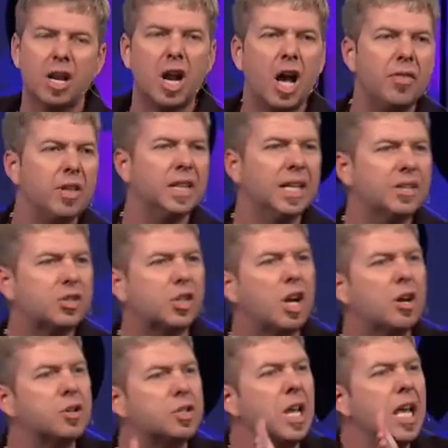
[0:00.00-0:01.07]
And on the list
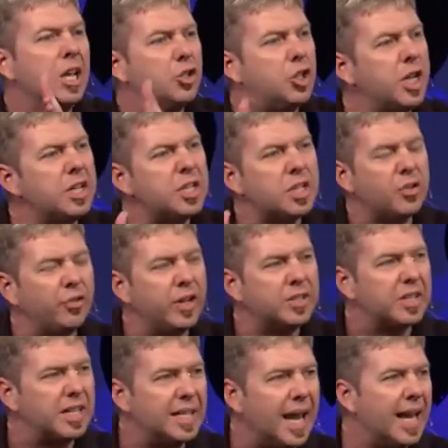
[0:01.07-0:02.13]
goes, Jesus
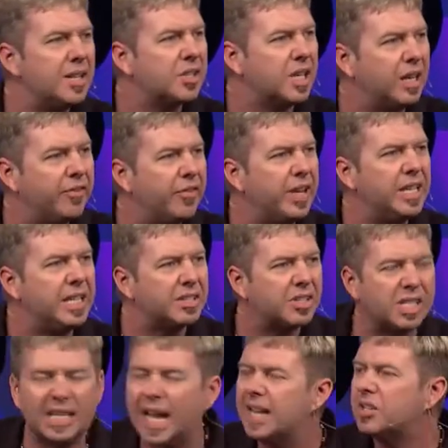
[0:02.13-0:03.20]
fits a nice, convenient
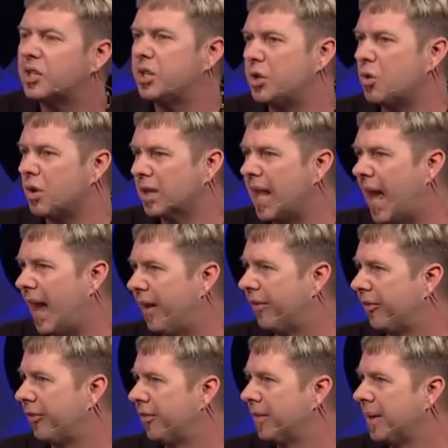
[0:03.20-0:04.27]
slice in your
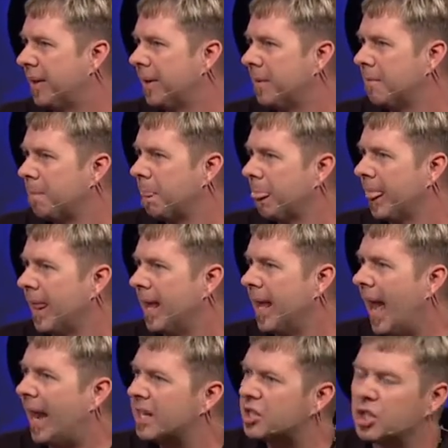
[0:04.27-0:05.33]
life.
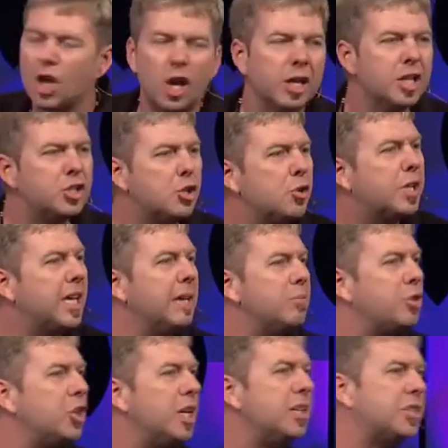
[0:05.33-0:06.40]
And as long as you keep
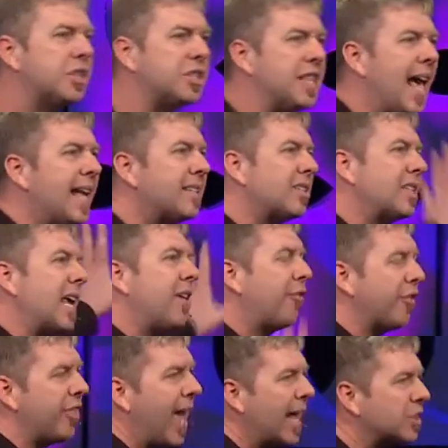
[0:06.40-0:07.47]
Jesus that
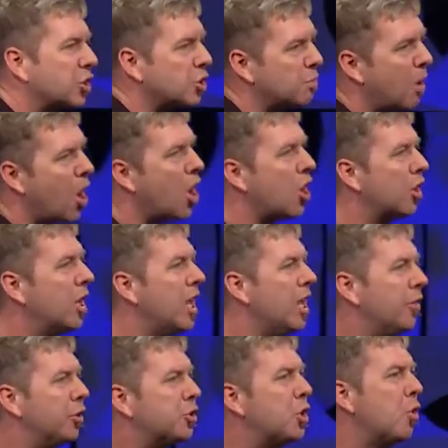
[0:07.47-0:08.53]
safe and that small,
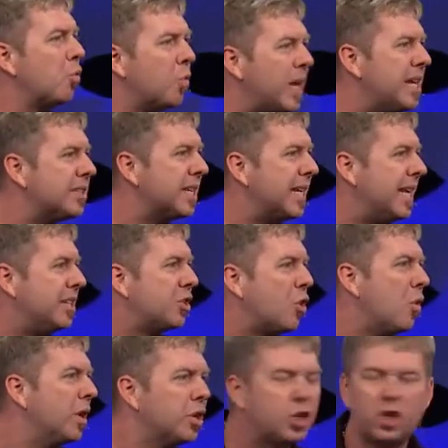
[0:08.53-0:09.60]
there's no reason he's
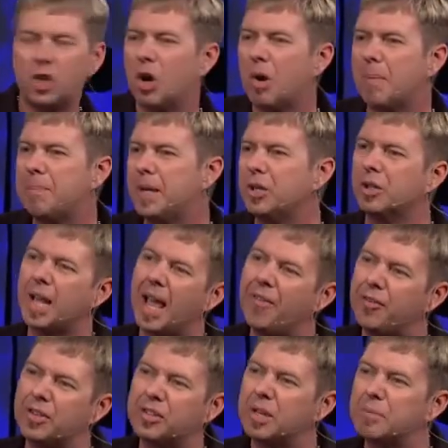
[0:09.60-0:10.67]
going to show up in your life
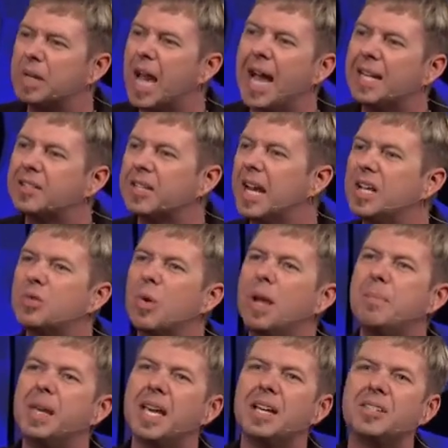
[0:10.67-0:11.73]
in some God sized way
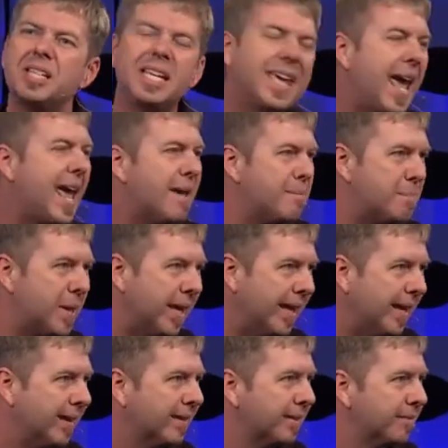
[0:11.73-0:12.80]
because he can't
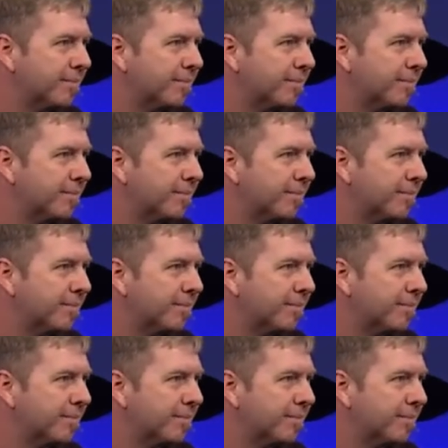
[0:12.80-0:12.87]
be.